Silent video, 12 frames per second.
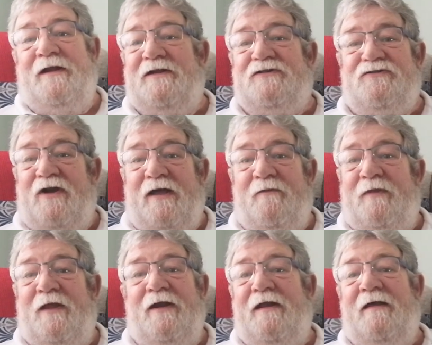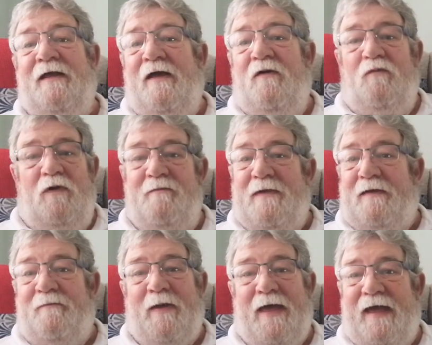string, we'll
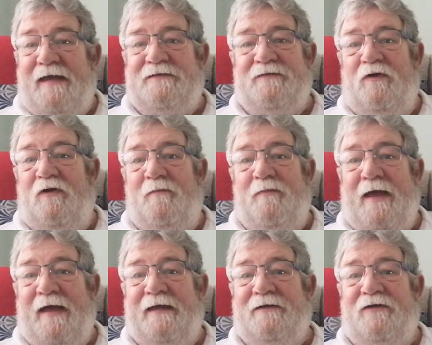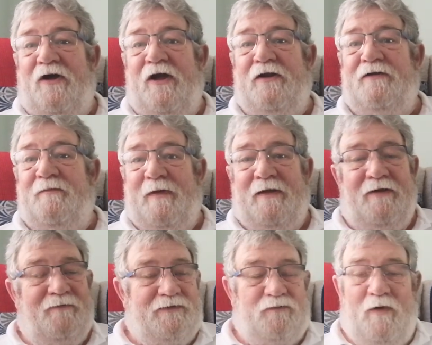make pegs if we're going to peg it down, depending
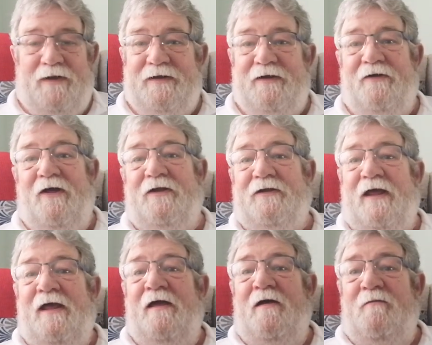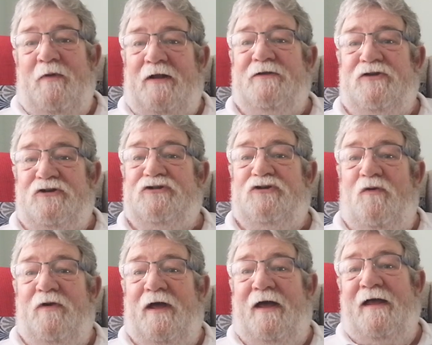if it's windy or not. But I'll just show
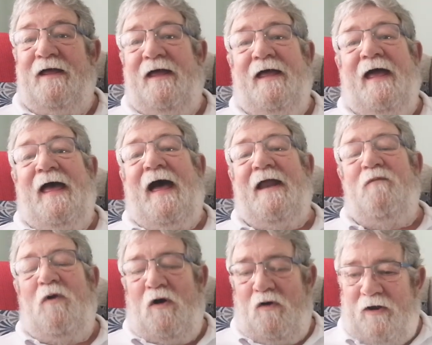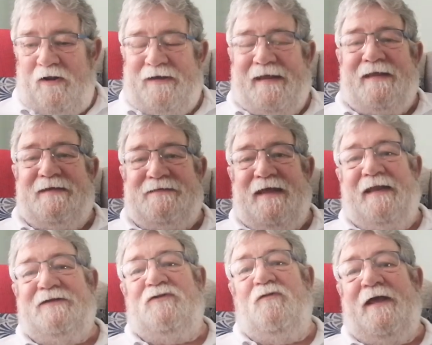you, and all it is,
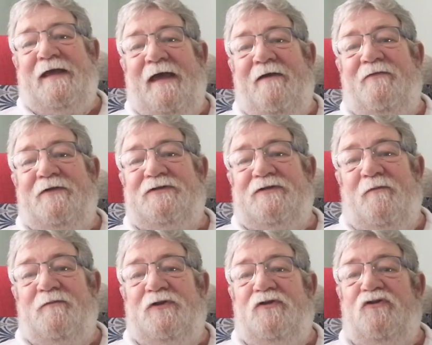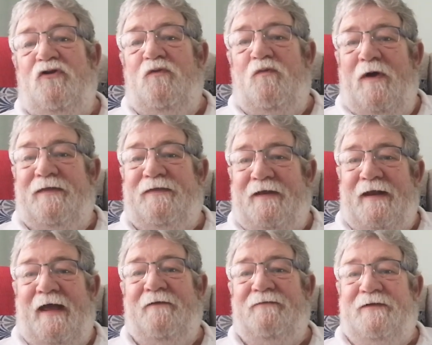it's going to give us something to do with the
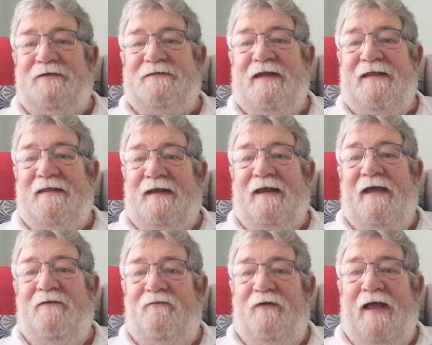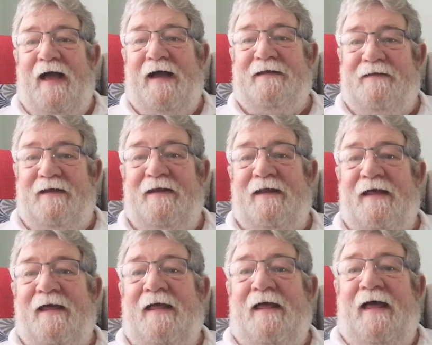knife, to see the knife reacting.
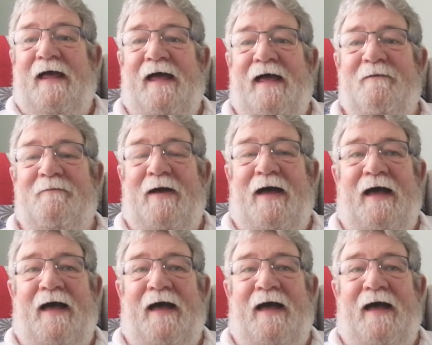Was